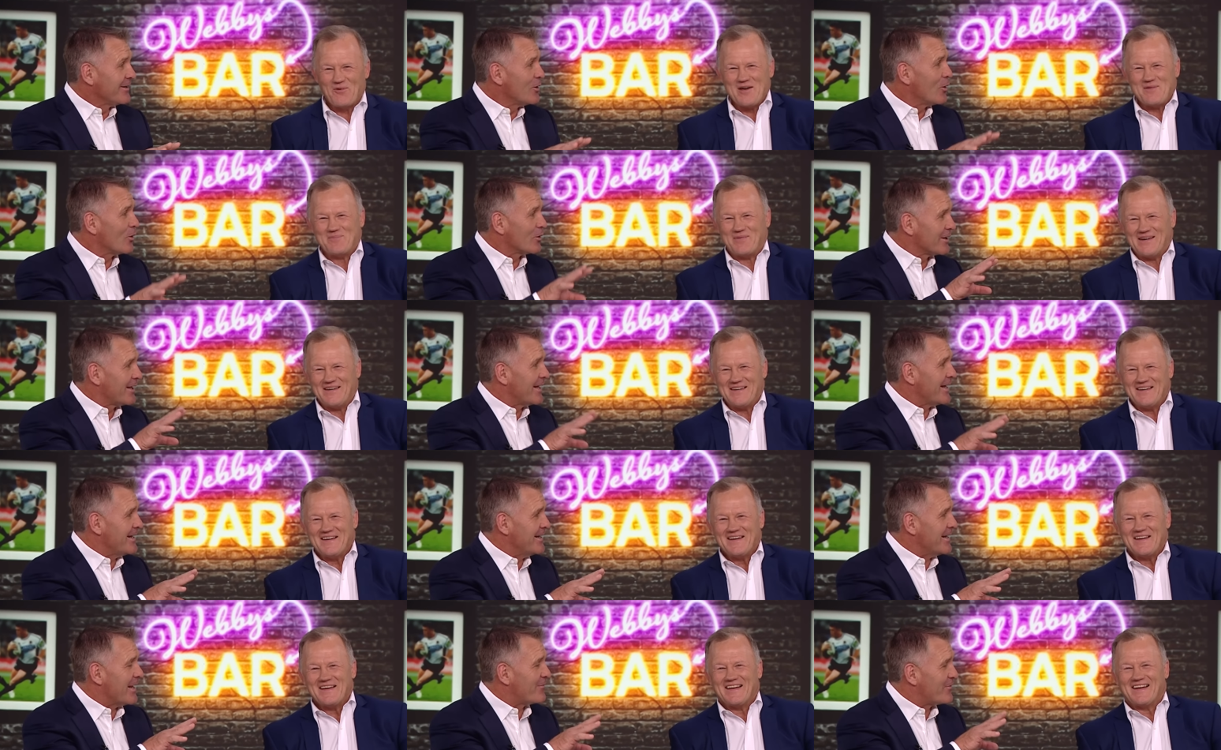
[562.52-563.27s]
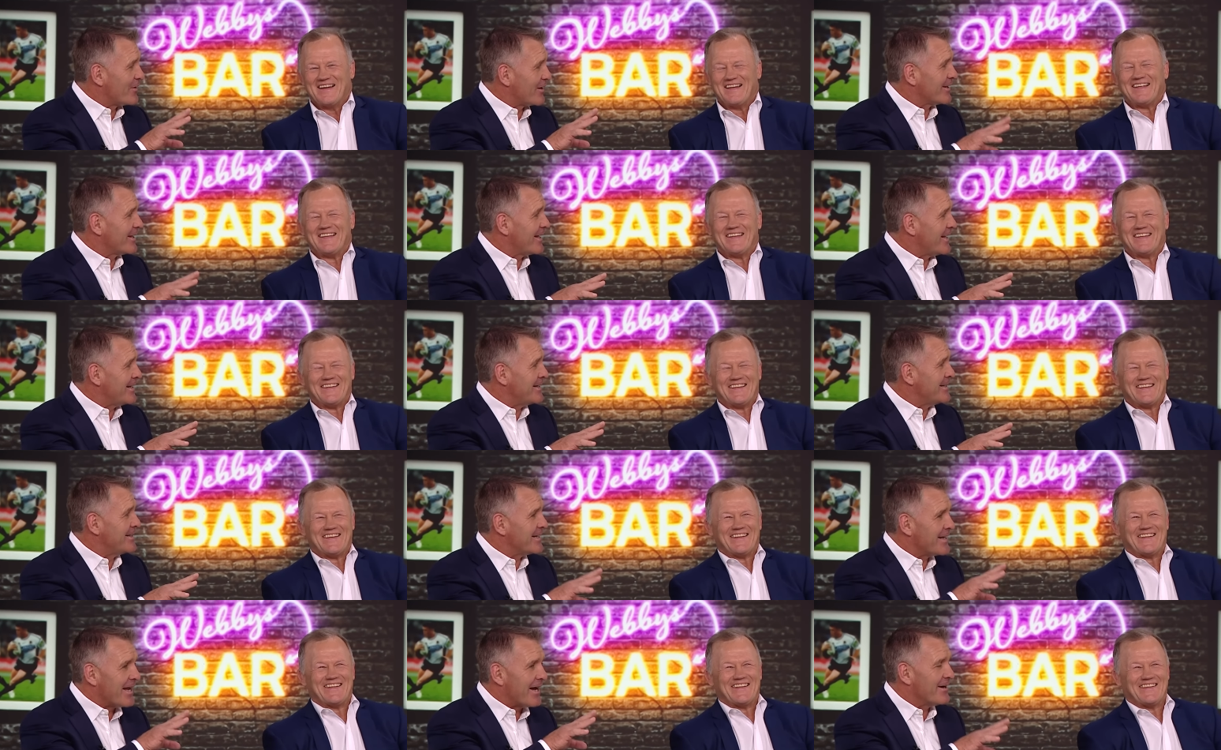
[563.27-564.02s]
Speaker 1: we've you're been, leading, if you're leading,
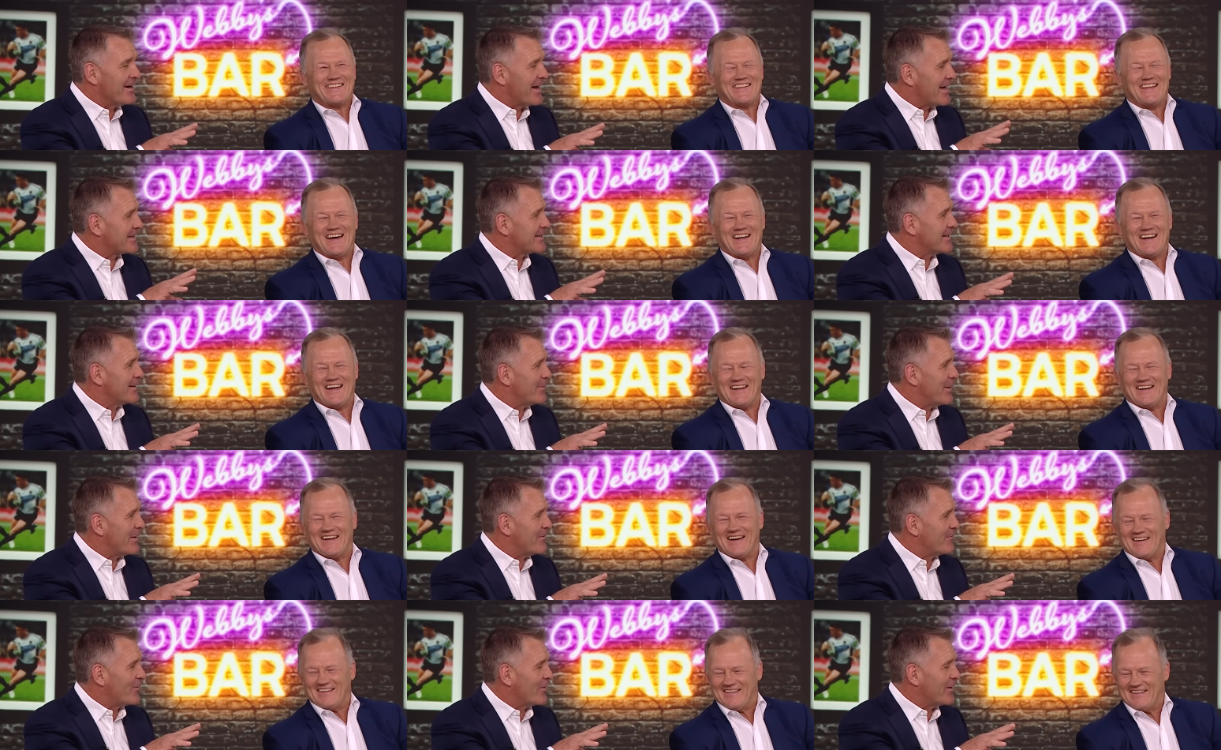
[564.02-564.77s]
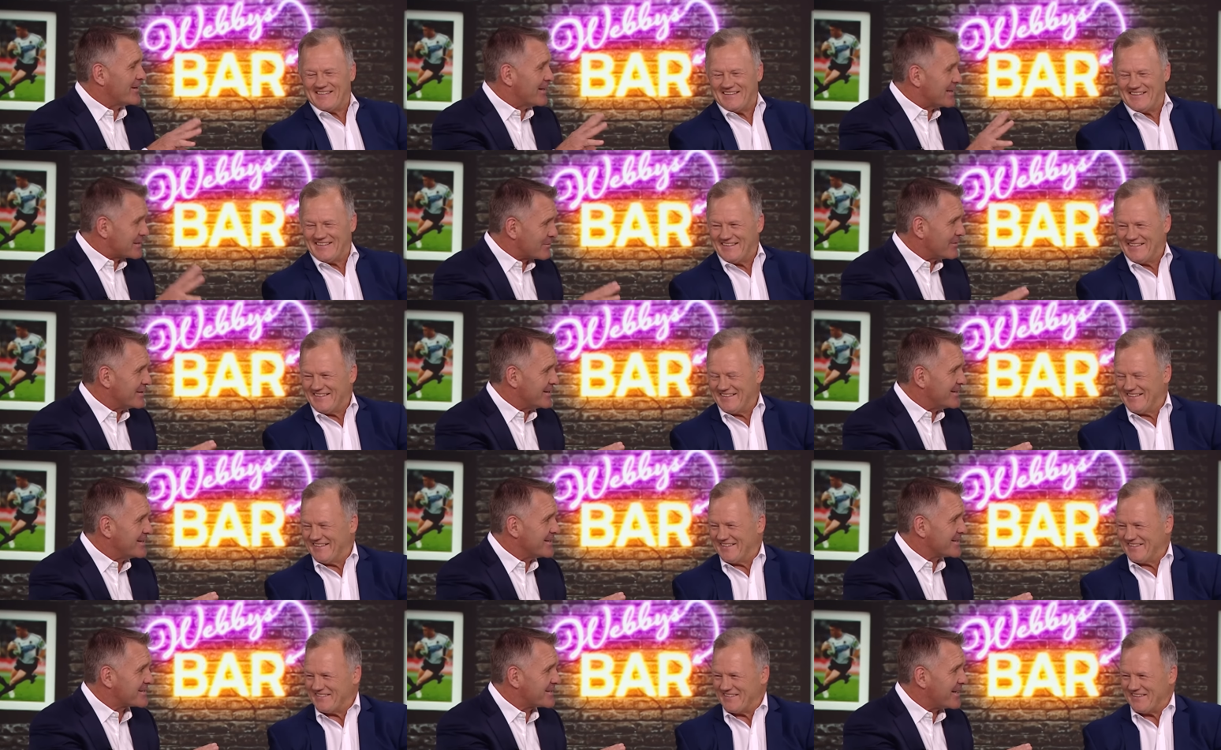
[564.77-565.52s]
you know no, no, no. footy. That's what you
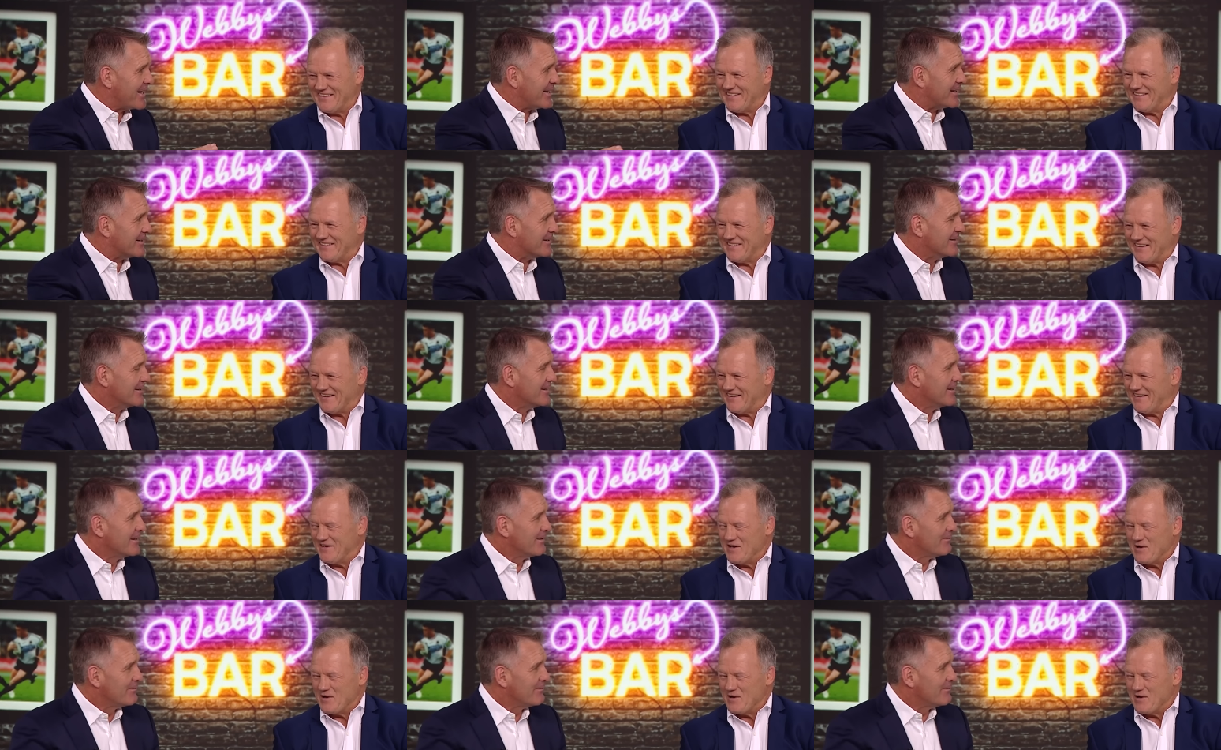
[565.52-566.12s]
just said. Yeah, yeah.